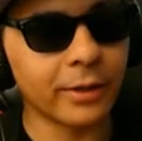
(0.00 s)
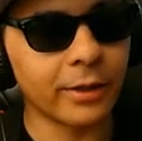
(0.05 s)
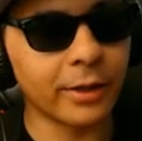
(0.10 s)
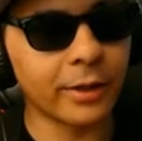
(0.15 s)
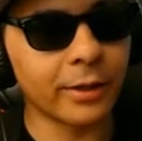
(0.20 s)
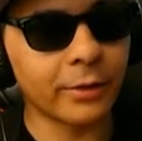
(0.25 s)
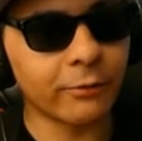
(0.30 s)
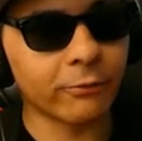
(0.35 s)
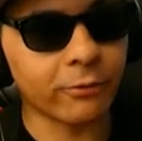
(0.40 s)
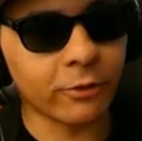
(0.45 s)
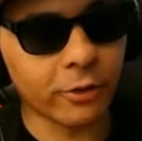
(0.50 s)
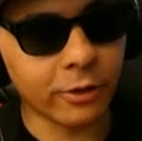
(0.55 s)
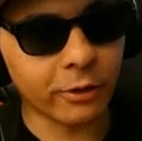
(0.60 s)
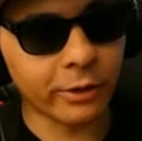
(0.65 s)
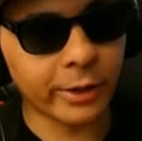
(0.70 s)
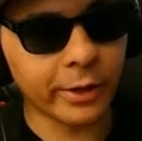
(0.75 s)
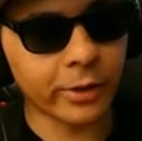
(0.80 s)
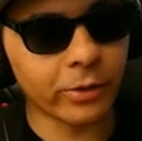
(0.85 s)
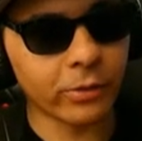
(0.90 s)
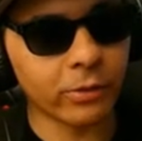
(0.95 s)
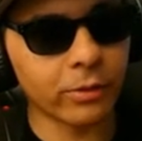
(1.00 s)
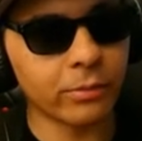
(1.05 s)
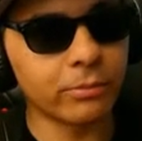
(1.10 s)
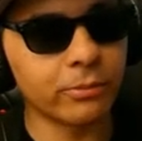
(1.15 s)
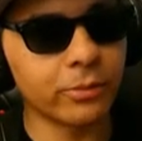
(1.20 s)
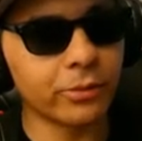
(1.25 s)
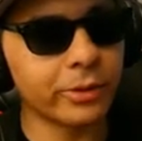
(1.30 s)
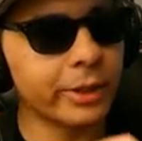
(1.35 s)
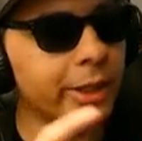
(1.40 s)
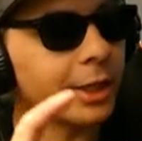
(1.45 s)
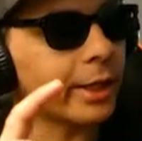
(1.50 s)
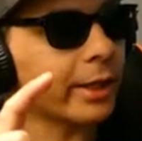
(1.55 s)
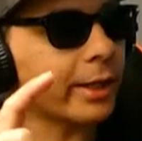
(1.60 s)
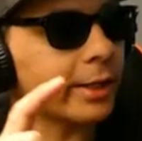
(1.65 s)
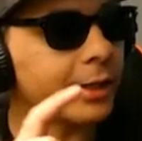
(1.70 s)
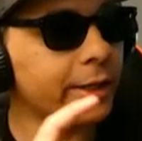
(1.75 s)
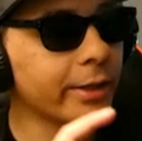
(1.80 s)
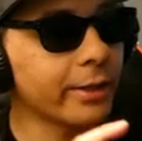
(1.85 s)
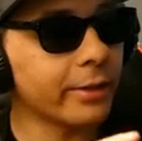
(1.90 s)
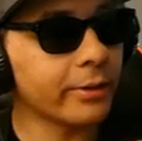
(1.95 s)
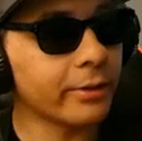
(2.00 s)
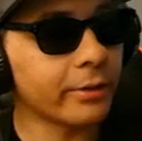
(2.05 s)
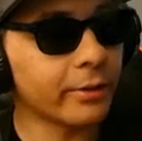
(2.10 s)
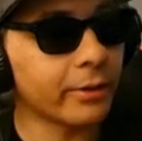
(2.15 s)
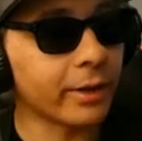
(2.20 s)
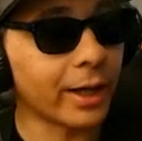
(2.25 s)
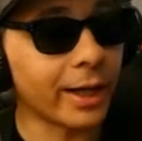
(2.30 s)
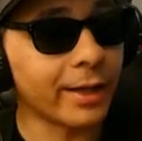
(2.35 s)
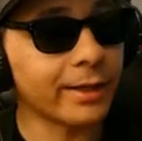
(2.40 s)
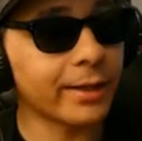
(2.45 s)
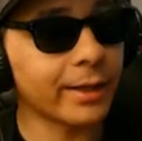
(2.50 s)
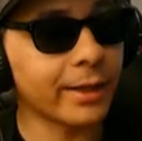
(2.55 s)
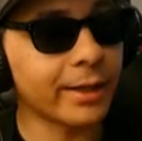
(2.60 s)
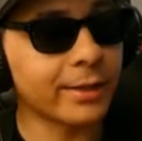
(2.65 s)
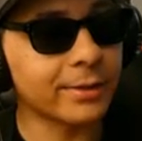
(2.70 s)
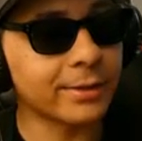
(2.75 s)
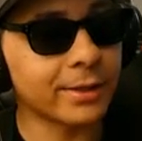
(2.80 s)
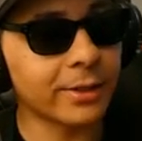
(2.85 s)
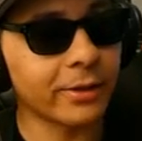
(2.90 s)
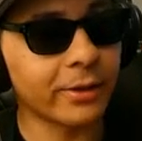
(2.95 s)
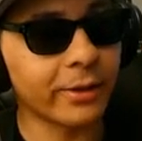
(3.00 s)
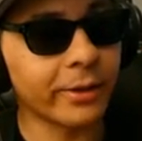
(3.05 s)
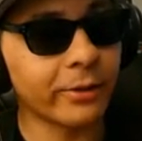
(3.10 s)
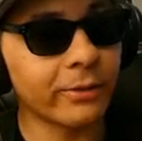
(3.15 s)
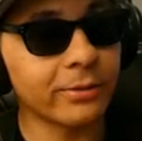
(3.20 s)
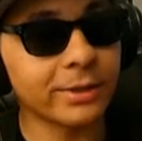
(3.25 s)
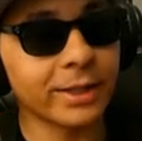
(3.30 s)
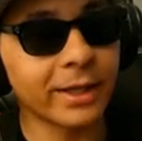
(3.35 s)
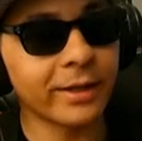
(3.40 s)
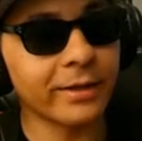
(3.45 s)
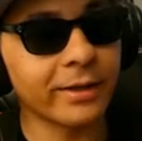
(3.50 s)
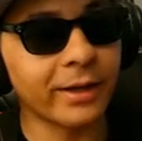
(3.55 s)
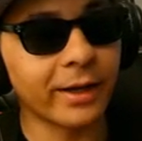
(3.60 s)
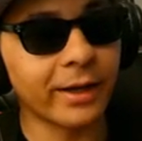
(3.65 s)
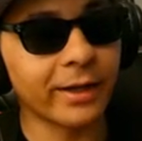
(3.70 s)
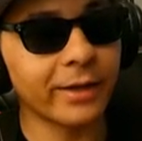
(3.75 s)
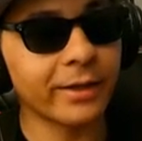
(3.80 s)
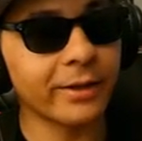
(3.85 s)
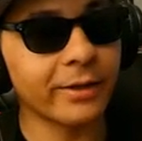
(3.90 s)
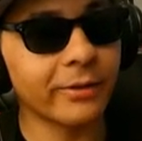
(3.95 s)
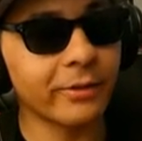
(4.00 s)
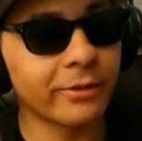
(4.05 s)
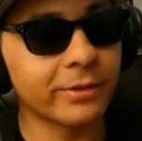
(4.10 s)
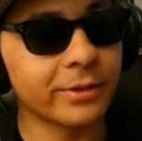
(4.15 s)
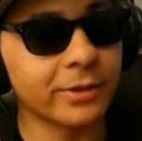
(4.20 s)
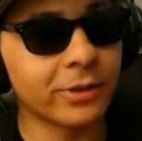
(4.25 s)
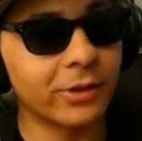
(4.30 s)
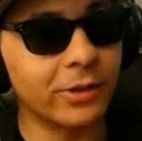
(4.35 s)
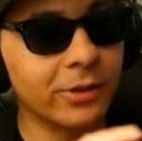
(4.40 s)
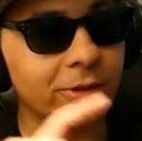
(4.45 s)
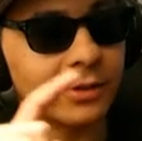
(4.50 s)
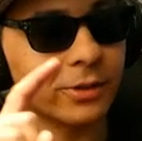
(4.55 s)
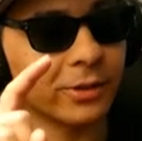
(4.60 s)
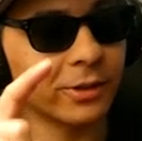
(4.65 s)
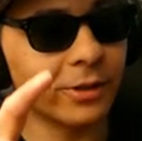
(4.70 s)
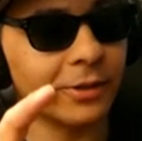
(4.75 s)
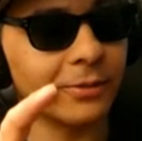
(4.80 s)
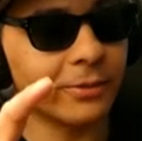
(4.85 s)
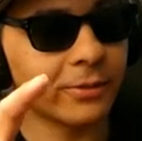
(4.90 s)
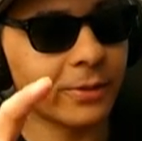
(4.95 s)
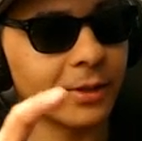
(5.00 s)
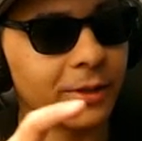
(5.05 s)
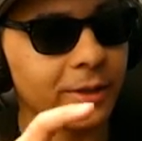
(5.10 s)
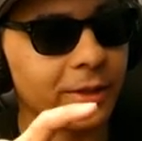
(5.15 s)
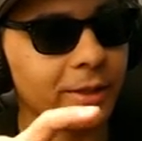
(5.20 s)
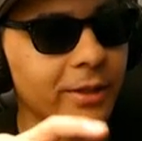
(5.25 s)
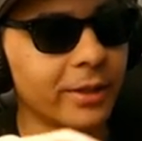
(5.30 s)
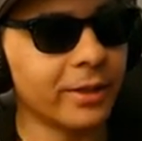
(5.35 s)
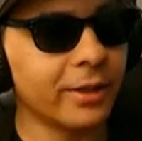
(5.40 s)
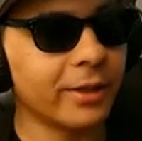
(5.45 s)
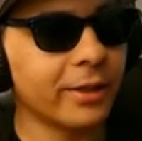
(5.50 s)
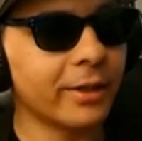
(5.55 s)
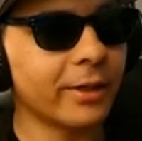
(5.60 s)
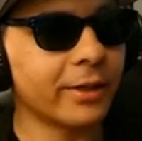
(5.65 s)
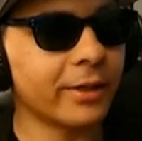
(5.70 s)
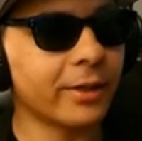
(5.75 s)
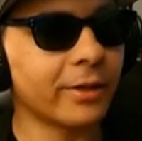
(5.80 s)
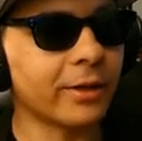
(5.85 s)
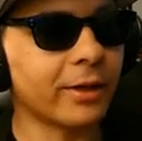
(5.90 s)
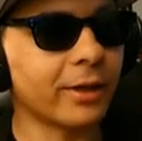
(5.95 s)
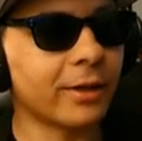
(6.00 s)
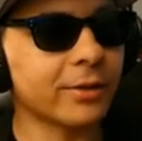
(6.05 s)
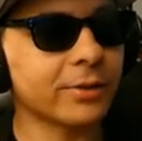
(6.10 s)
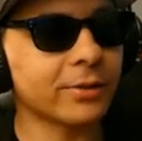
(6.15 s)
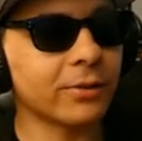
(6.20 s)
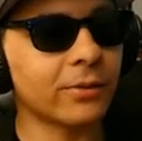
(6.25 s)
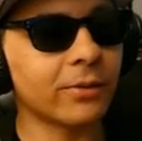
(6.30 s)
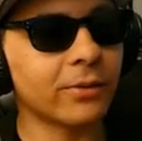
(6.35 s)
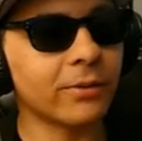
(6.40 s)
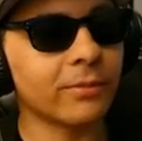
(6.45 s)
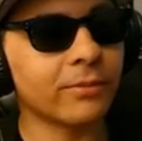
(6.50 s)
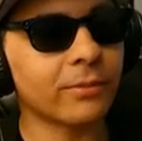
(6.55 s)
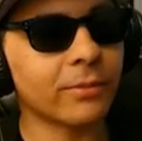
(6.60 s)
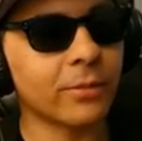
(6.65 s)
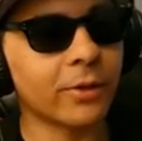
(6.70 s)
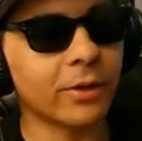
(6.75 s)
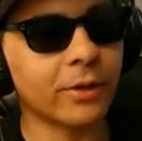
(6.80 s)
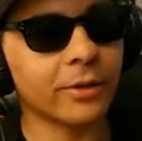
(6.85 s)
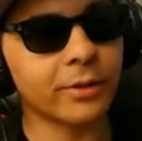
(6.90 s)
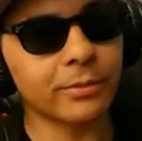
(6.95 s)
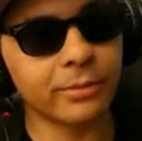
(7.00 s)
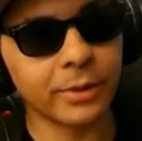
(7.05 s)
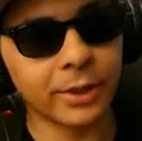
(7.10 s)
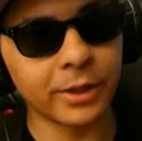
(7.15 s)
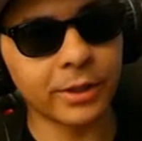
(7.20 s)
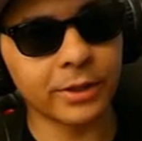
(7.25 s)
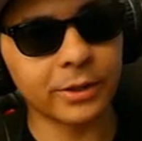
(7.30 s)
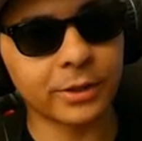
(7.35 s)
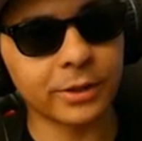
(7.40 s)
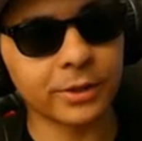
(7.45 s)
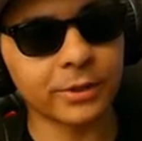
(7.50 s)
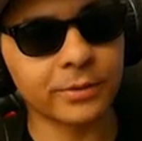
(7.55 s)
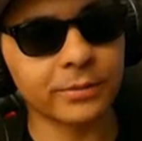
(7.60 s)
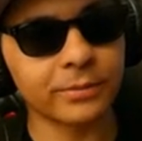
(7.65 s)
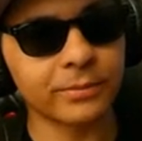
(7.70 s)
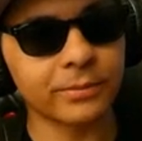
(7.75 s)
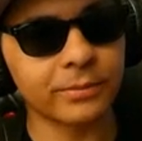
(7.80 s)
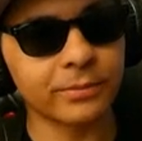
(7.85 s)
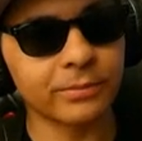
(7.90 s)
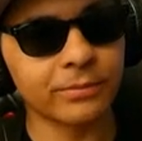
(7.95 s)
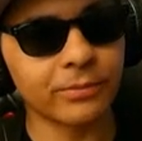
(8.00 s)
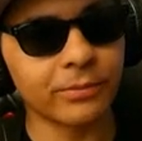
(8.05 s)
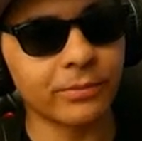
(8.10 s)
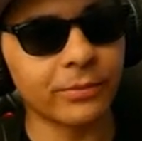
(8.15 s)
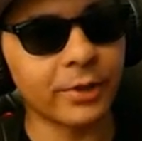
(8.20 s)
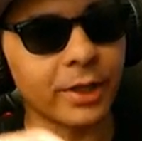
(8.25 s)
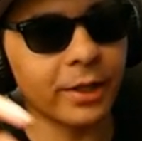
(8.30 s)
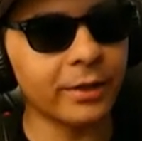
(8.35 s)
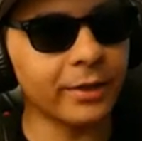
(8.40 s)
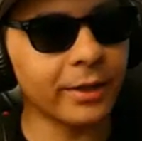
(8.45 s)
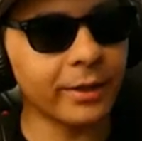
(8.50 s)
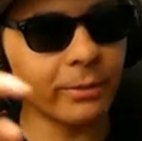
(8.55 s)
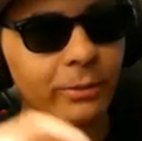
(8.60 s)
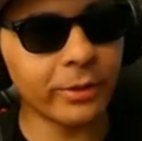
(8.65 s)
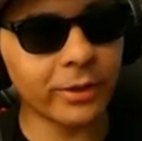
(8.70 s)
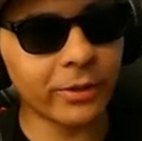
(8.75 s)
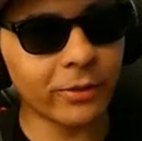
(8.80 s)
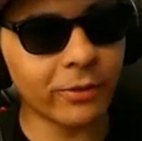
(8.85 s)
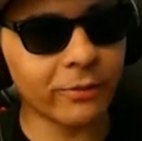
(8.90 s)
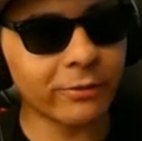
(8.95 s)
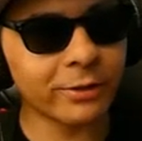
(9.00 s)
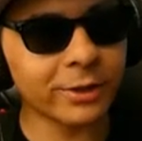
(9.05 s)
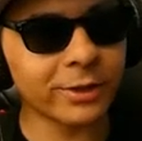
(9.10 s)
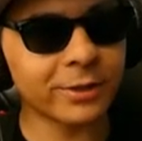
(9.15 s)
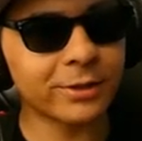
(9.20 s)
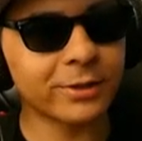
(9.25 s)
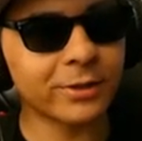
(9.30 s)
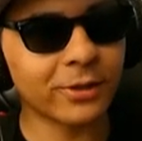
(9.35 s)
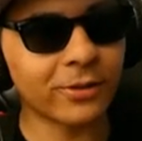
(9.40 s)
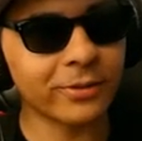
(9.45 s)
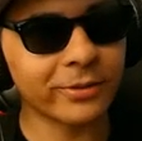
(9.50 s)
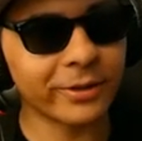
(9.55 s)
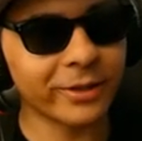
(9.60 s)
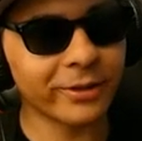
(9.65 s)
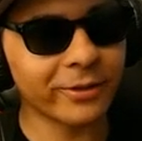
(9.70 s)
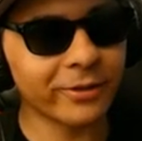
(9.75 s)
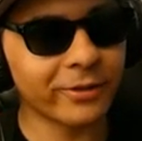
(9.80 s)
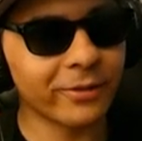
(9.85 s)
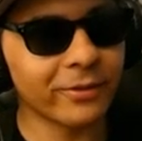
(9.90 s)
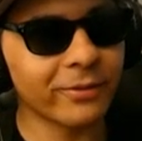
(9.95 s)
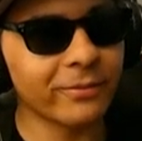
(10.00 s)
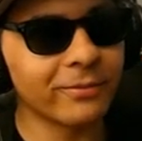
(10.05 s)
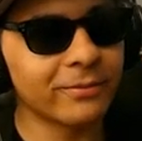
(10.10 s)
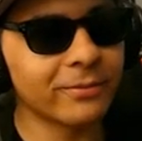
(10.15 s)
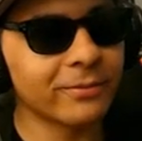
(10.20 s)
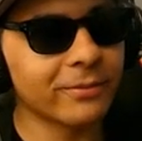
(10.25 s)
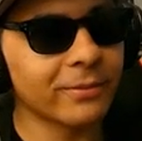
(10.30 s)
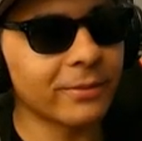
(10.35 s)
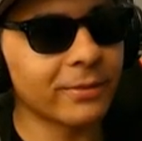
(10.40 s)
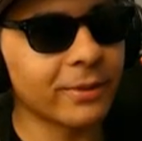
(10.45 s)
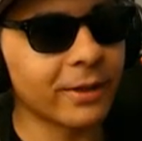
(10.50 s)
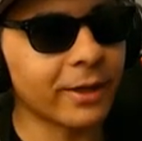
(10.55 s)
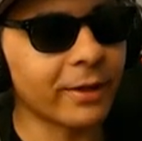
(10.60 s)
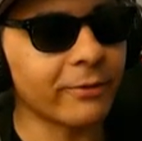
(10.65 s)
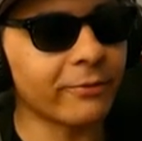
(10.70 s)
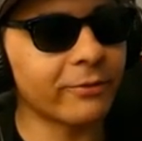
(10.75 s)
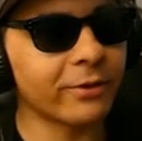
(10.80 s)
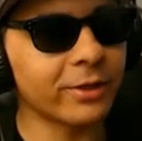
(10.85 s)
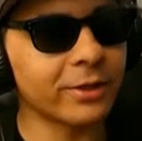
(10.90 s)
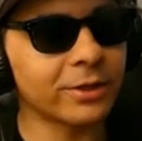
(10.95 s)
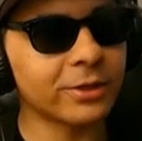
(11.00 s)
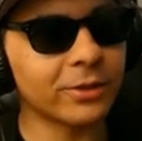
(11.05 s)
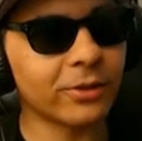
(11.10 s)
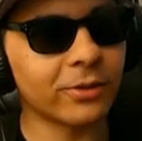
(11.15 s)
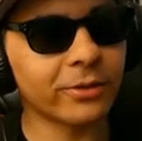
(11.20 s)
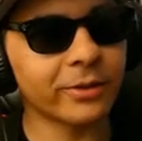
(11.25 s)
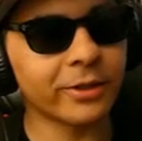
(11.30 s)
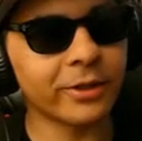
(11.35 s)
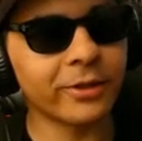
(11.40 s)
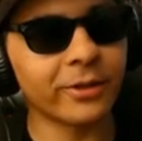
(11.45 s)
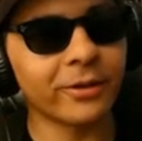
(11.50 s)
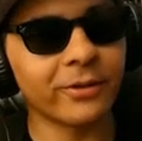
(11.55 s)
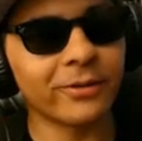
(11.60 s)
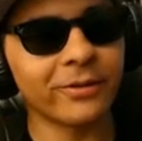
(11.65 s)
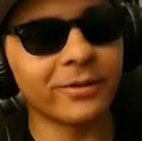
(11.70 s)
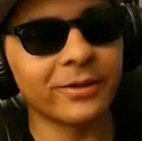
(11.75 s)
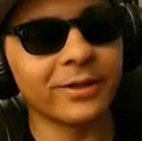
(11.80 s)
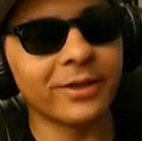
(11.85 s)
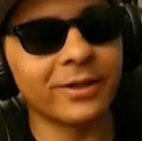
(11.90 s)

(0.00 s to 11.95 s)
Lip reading: In a Ferrari or Bugatti. I can't tell. It was at night. It was hooked up. And also on the beach. Then they went over to Tokyo. Have fun, Tokyo.